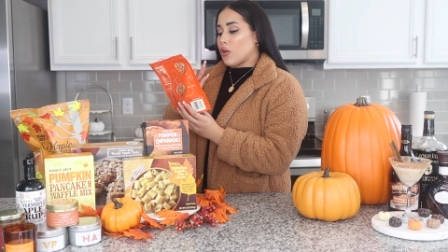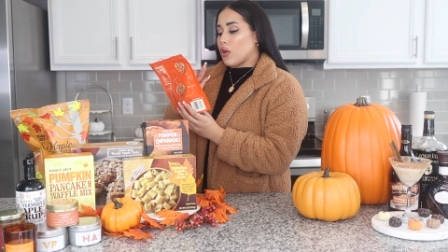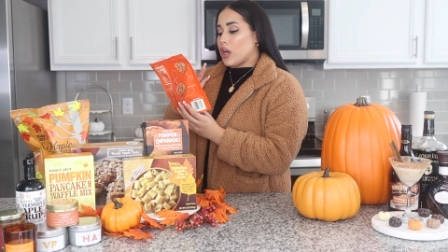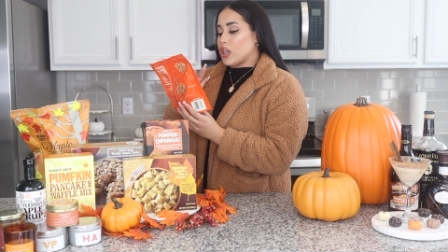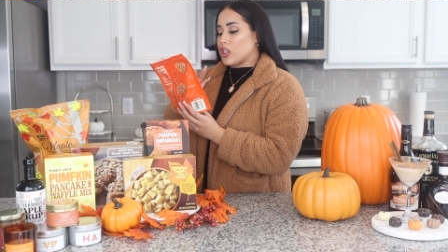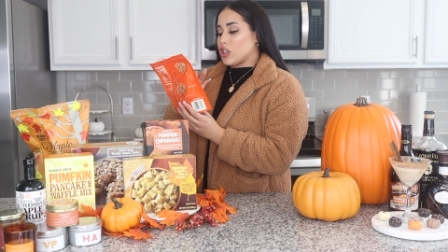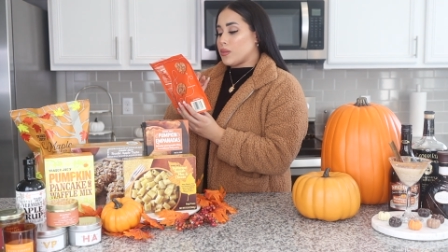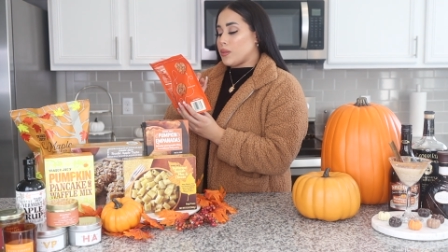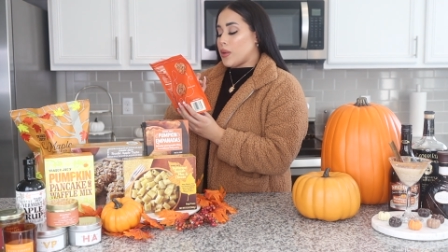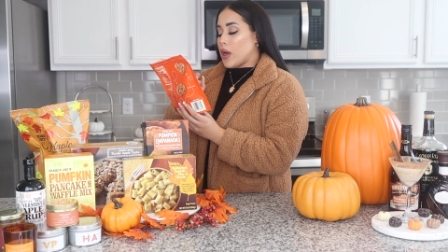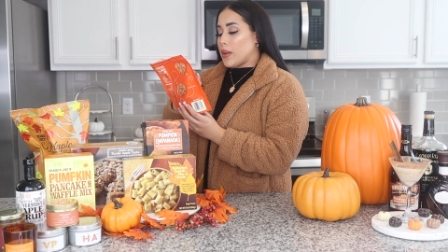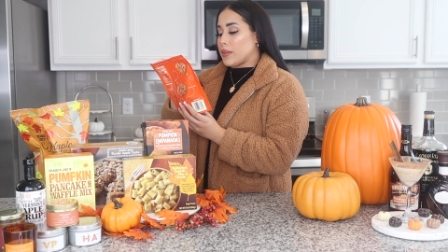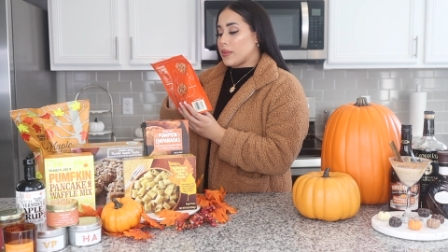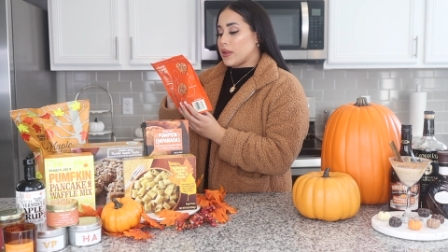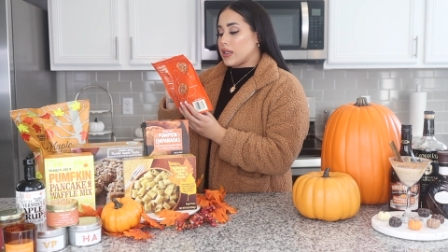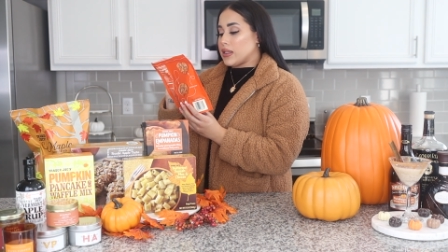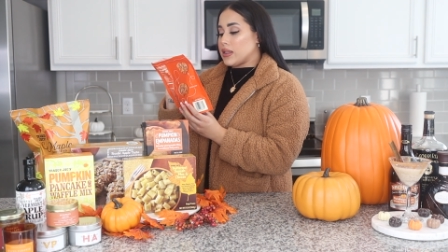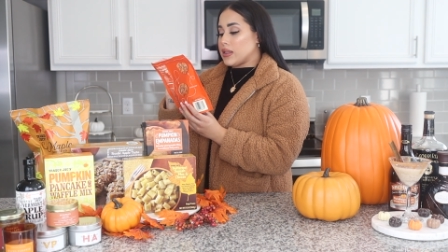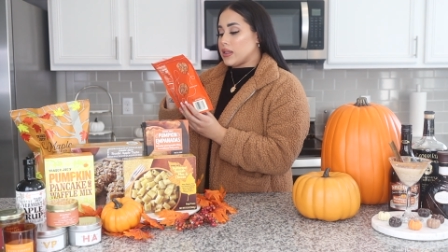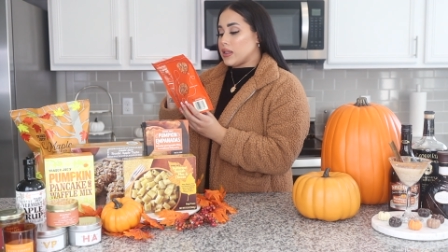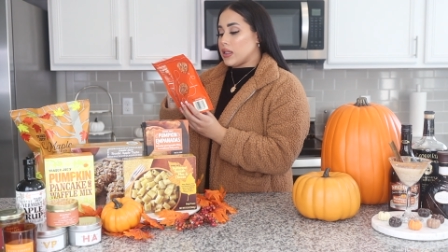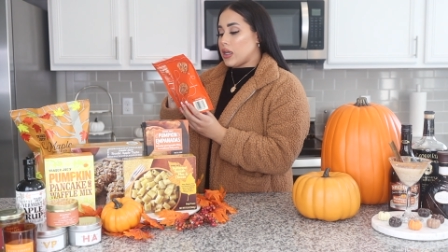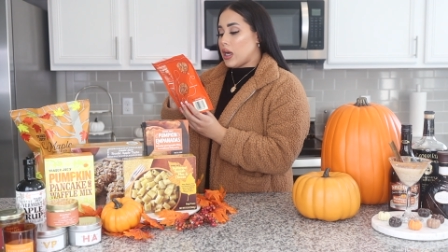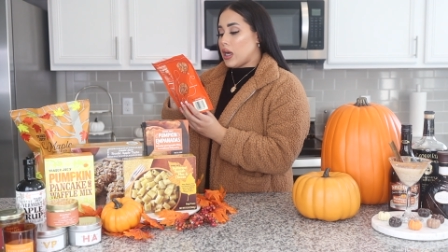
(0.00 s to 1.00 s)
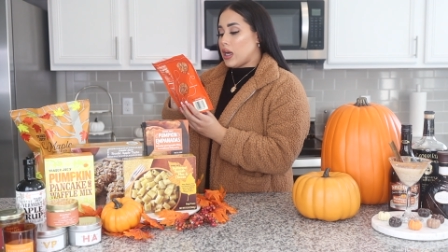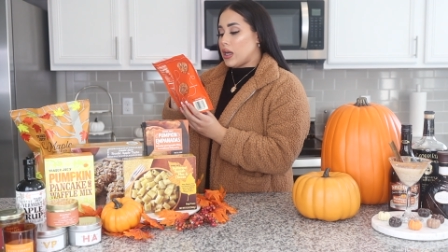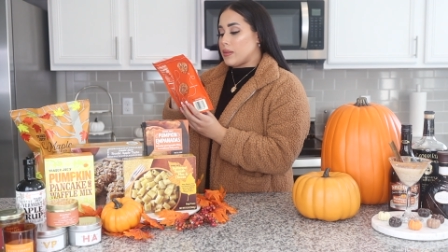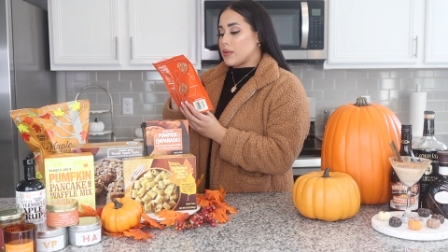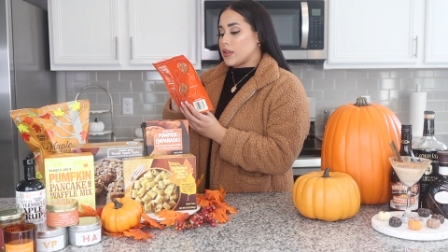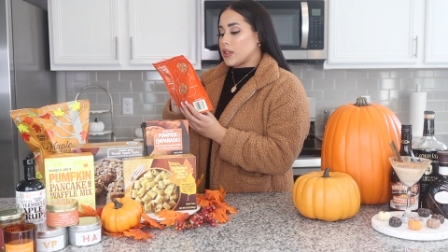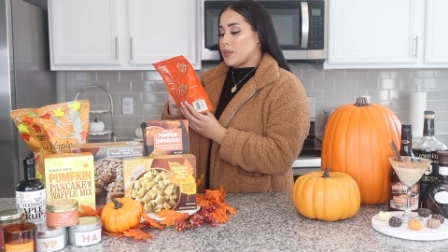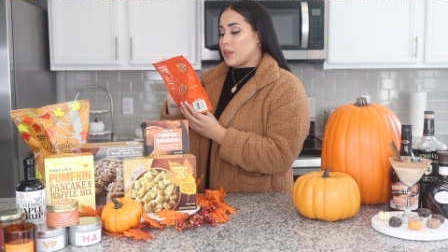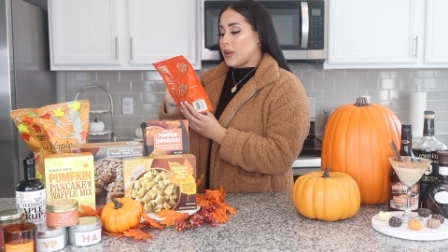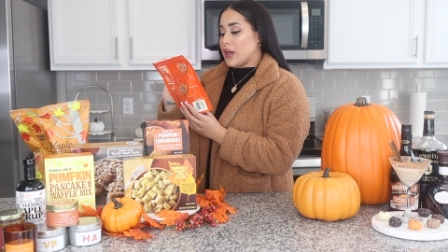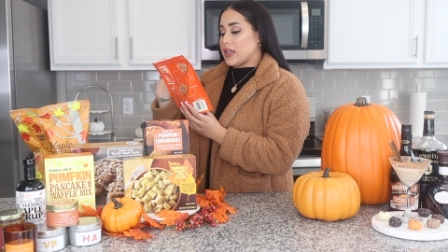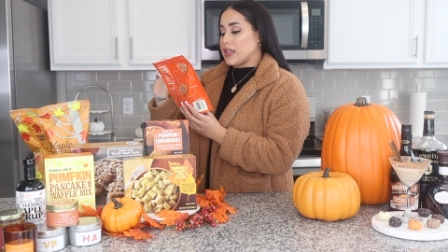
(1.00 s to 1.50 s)
crushed pumpkin, uh,
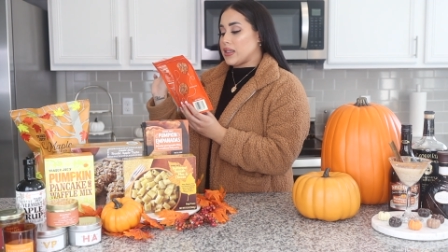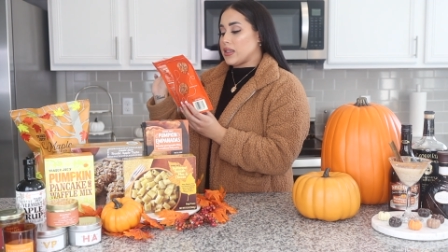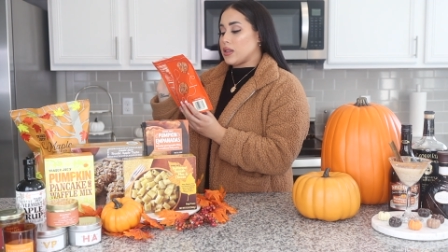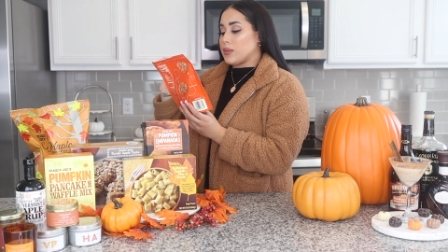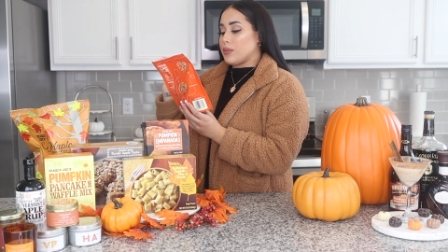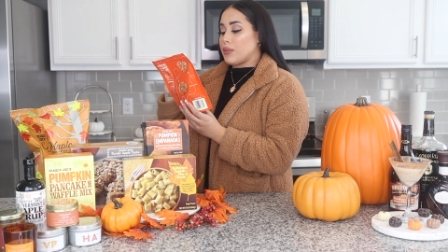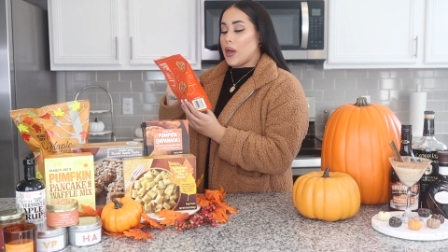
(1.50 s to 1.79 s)
spice